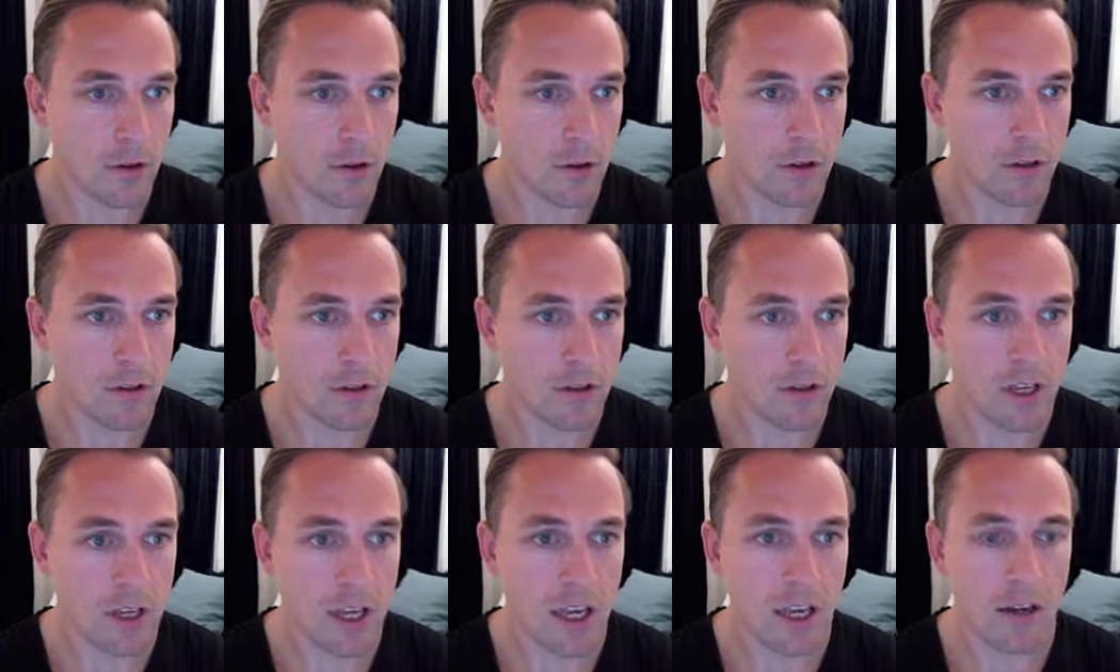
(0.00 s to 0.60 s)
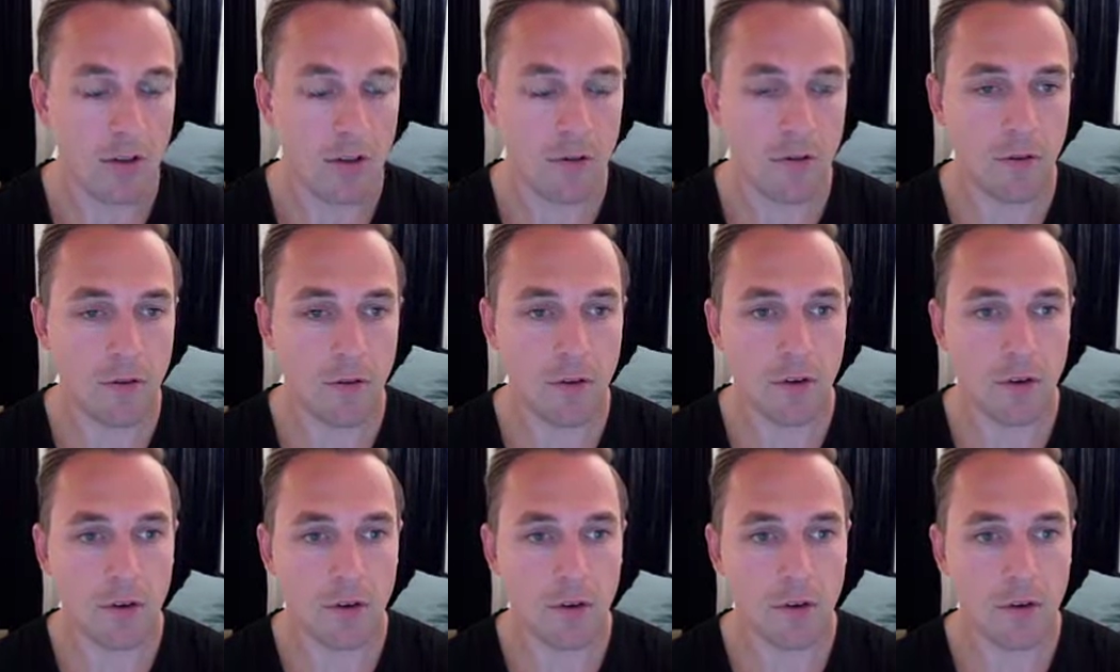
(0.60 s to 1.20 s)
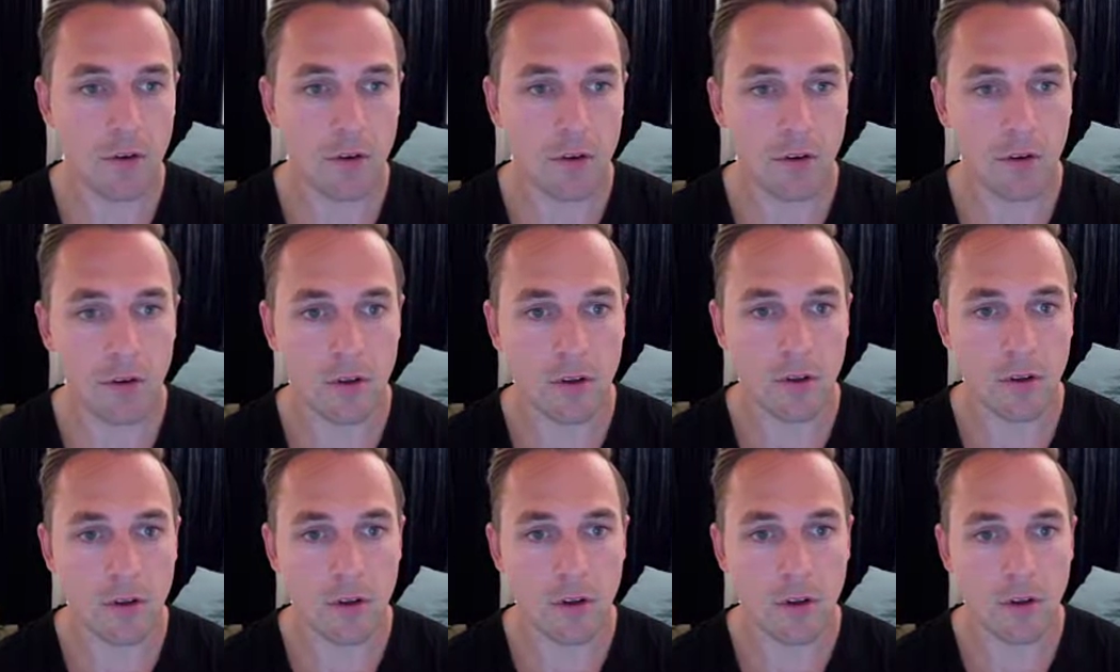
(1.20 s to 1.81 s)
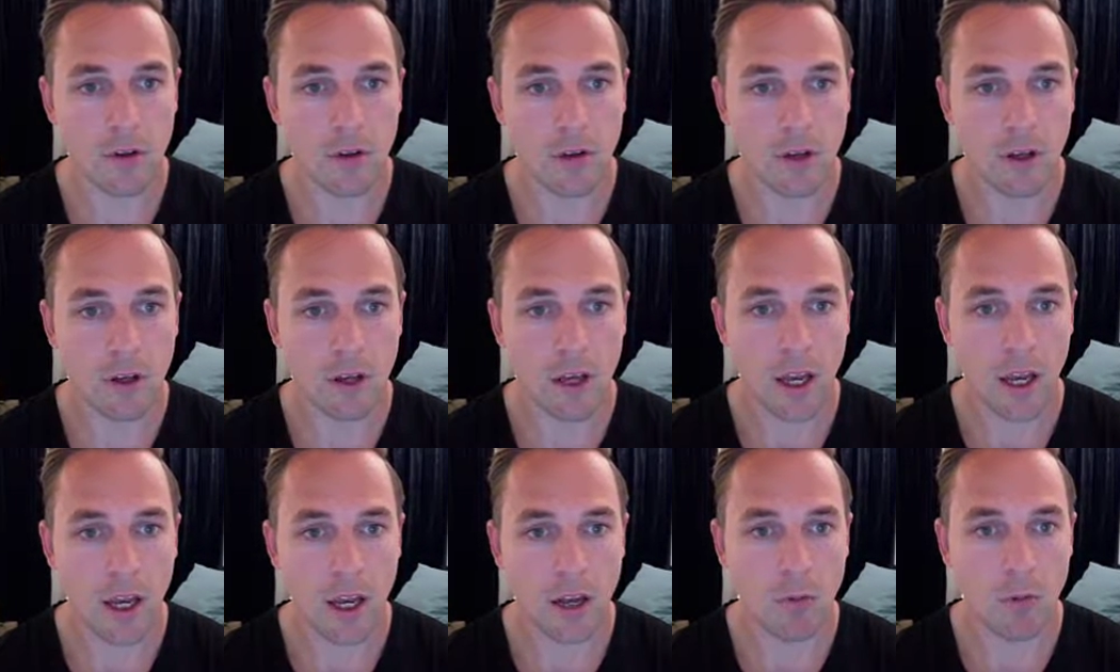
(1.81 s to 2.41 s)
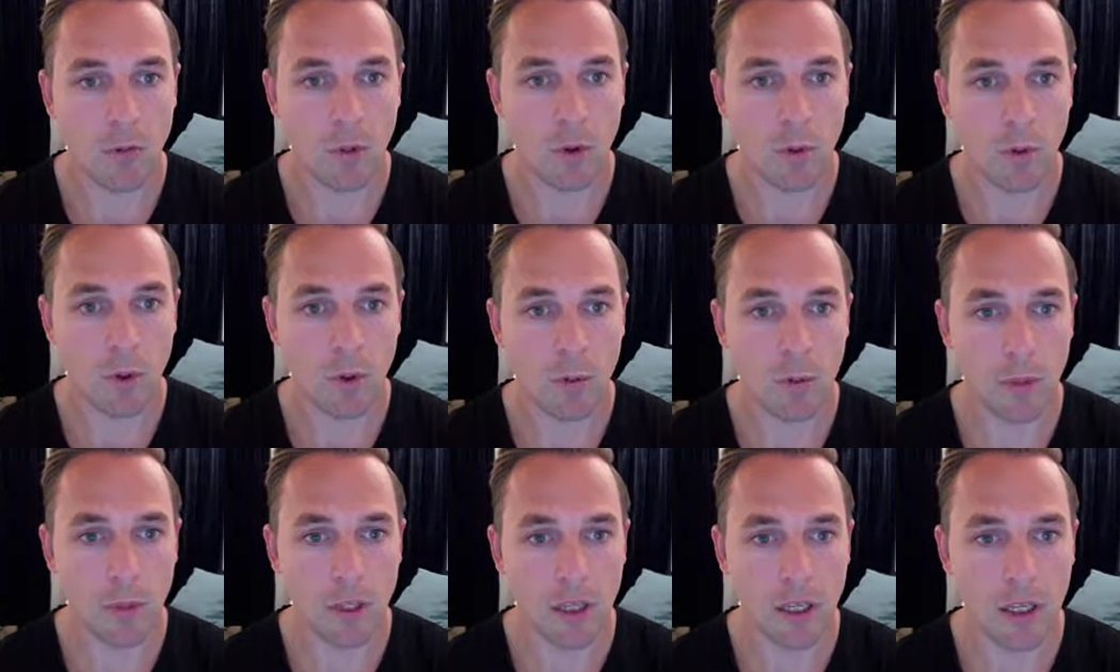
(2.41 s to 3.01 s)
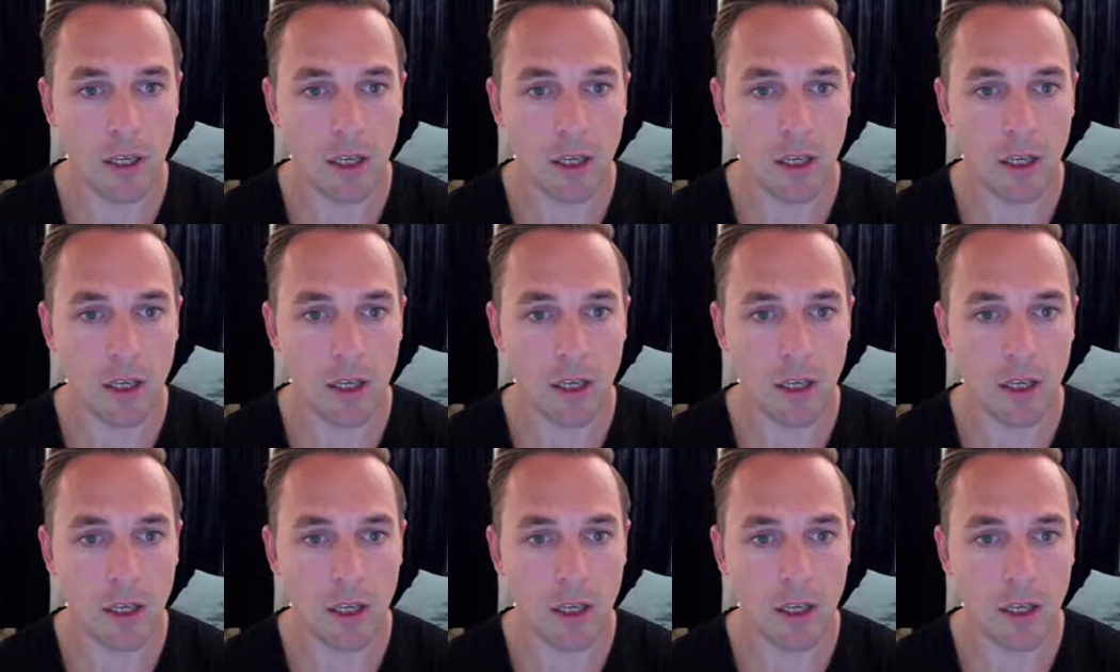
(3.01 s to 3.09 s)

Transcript: Save. And we will be